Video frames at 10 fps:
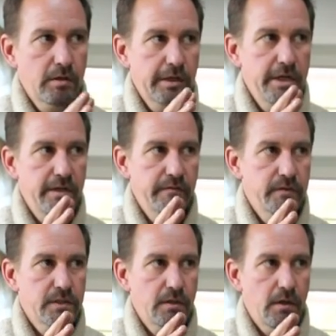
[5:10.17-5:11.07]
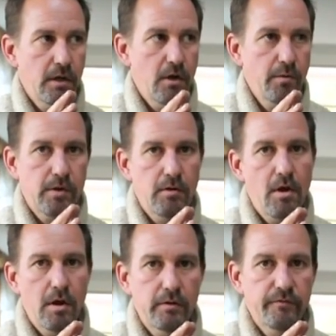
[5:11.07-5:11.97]
leaves all winter
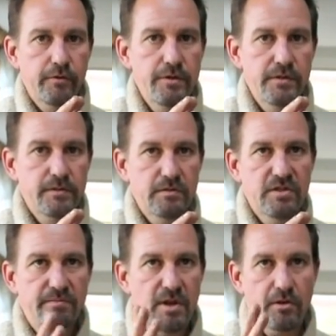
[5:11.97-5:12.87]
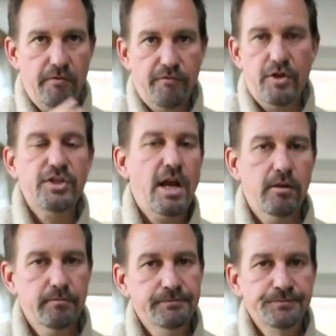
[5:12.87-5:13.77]
long for use to make a fresh salad.